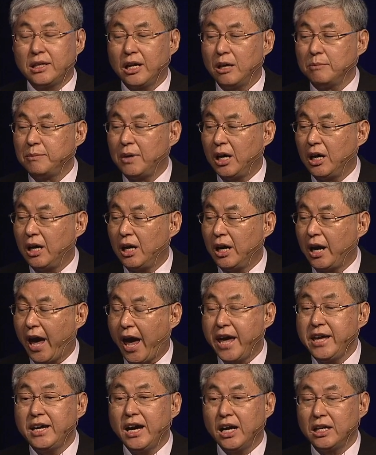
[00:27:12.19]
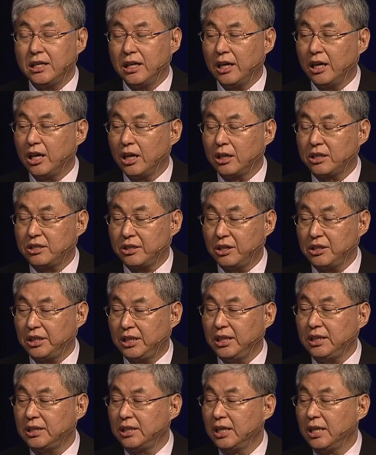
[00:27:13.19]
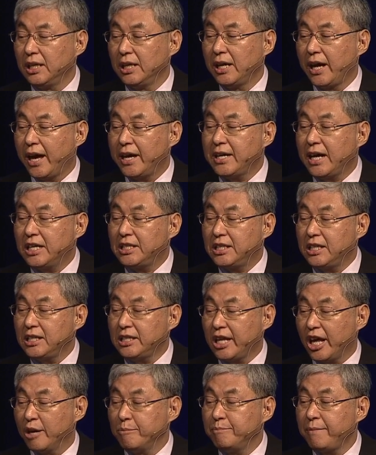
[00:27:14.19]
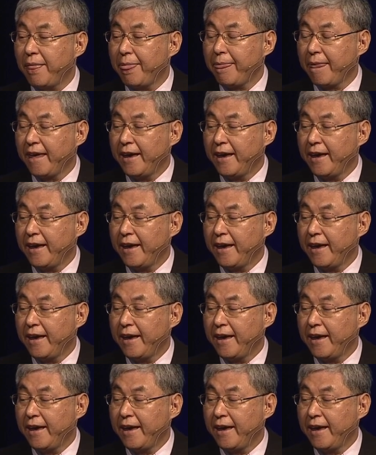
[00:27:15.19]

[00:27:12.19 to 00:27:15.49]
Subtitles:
AI circuit, AI system,